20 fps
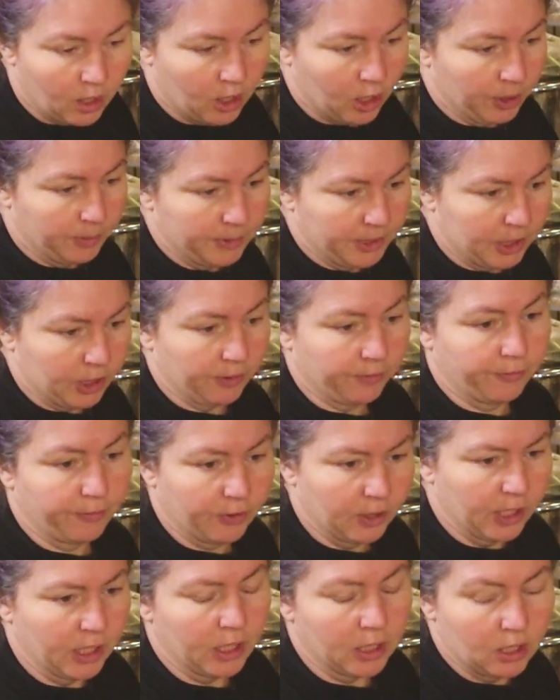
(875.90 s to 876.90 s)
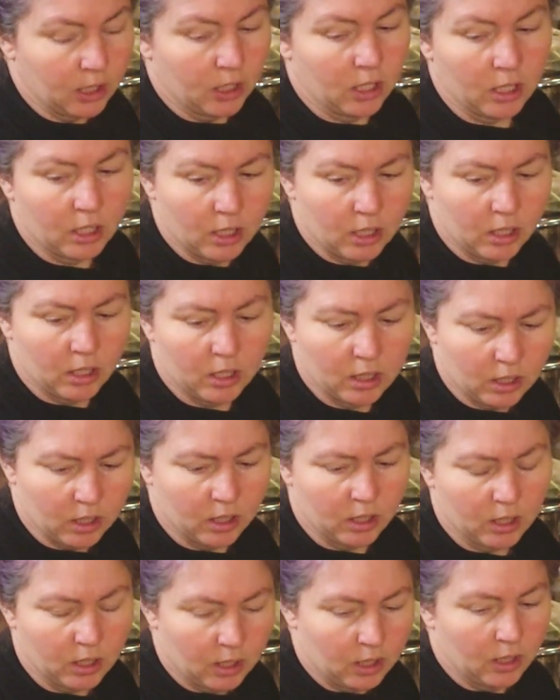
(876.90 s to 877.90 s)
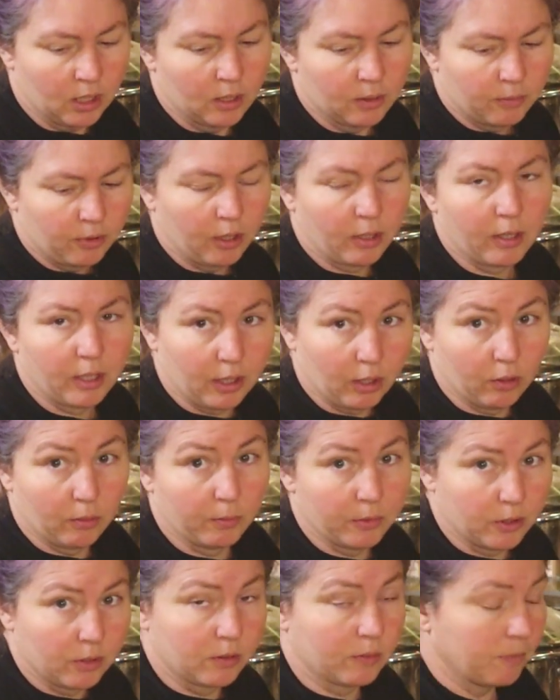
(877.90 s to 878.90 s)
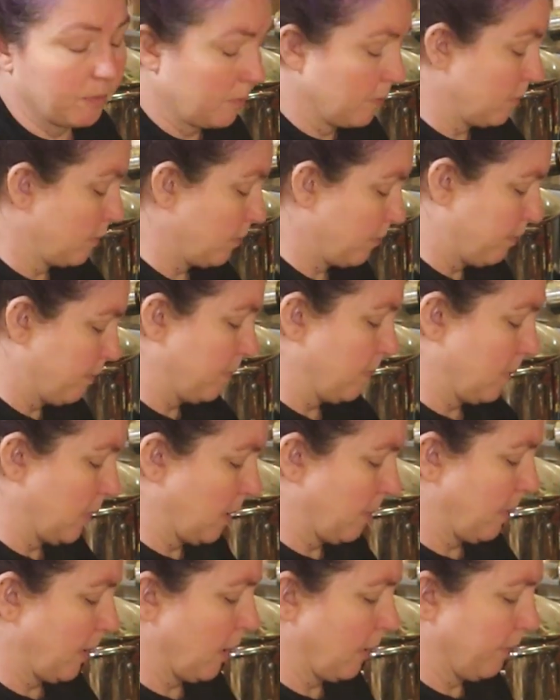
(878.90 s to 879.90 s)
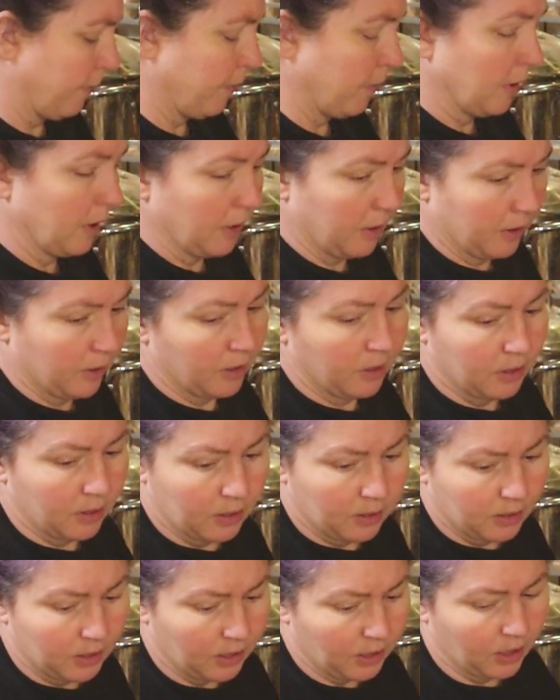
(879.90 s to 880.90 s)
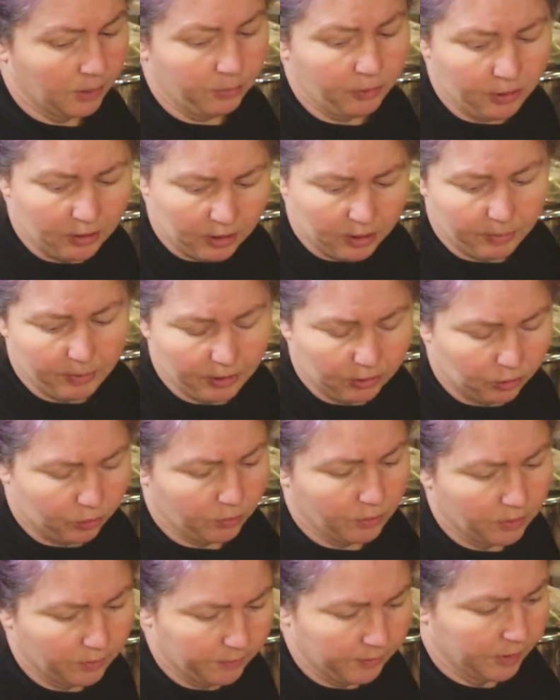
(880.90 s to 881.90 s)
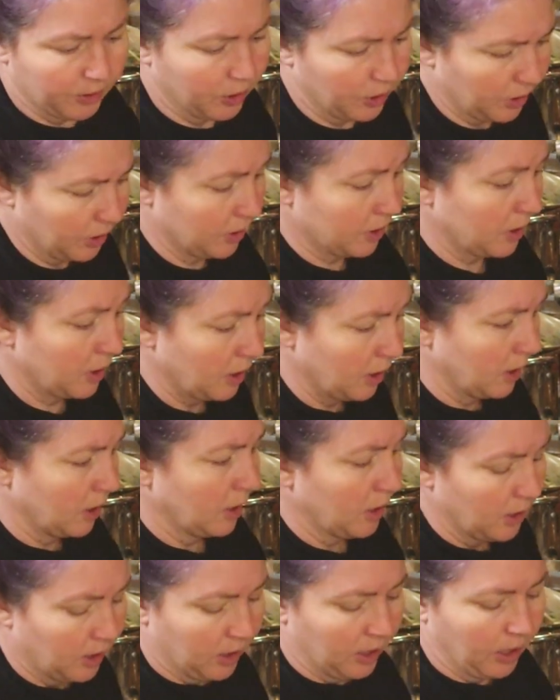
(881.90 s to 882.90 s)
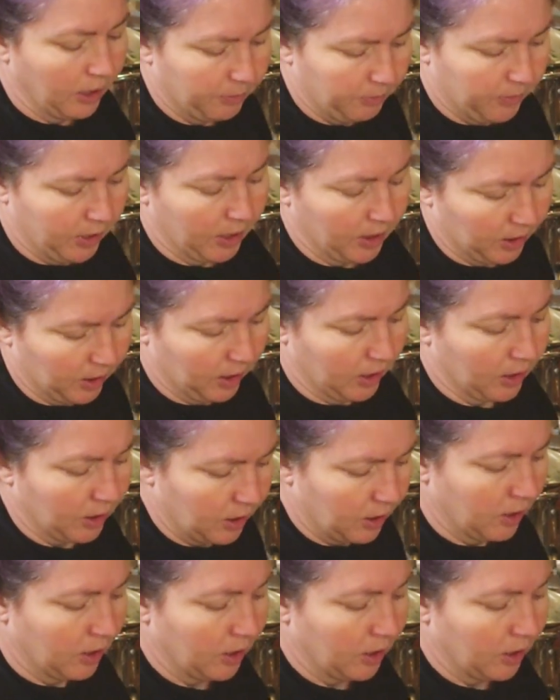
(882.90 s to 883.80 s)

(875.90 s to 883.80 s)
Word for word: Almost a foot. Probably almost about a foot. Yeah, probably about 12 inches, I'm thinking.